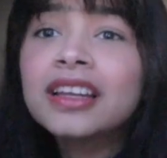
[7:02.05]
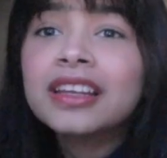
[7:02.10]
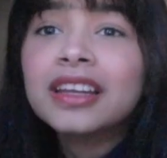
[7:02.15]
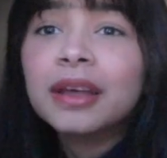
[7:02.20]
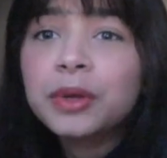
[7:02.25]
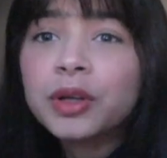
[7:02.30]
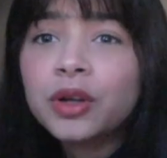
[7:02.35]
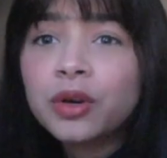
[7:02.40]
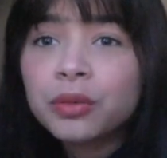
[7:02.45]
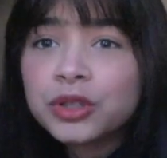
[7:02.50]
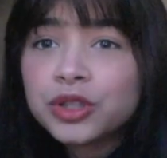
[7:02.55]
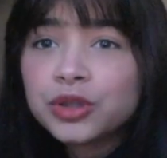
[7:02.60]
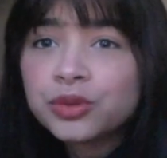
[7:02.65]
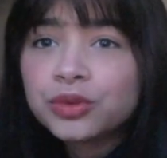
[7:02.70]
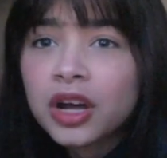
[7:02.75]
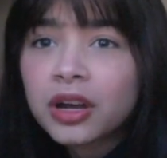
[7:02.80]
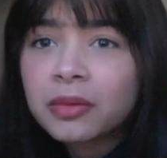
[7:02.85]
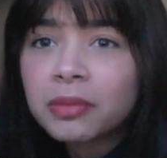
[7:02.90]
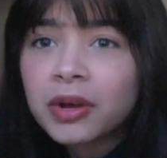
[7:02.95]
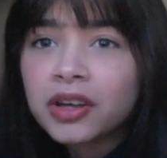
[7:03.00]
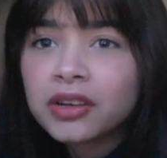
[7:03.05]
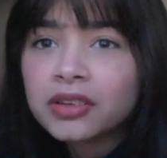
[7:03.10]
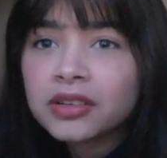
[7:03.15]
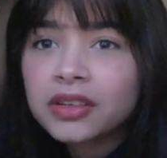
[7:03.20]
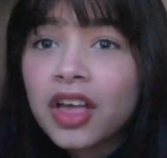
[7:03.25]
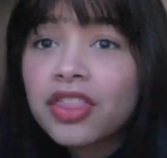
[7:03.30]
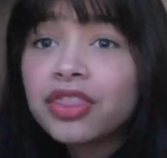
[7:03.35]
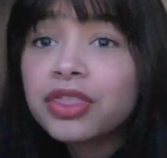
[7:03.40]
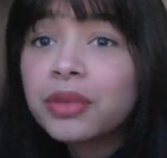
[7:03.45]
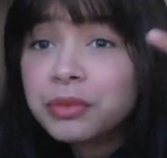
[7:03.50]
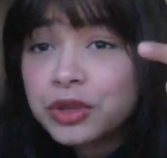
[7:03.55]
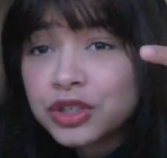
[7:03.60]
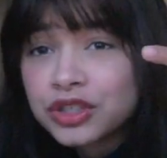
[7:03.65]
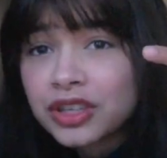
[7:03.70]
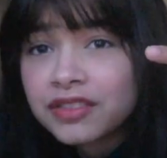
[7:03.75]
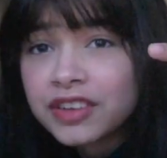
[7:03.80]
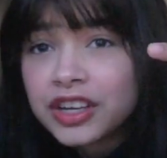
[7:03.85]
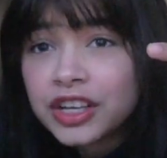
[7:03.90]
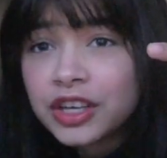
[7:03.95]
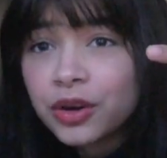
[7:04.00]
let me know what you thought about the
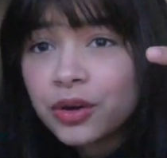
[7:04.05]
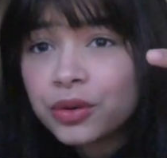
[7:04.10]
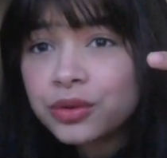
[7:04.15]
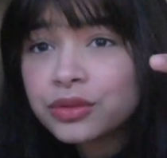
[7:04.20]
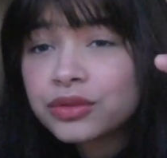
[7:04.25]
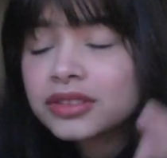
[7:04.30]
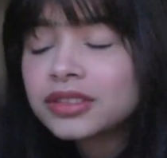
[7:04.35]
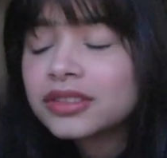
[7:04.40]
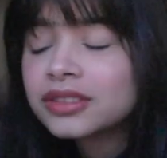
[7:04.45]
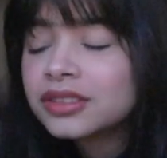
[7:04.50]
music video,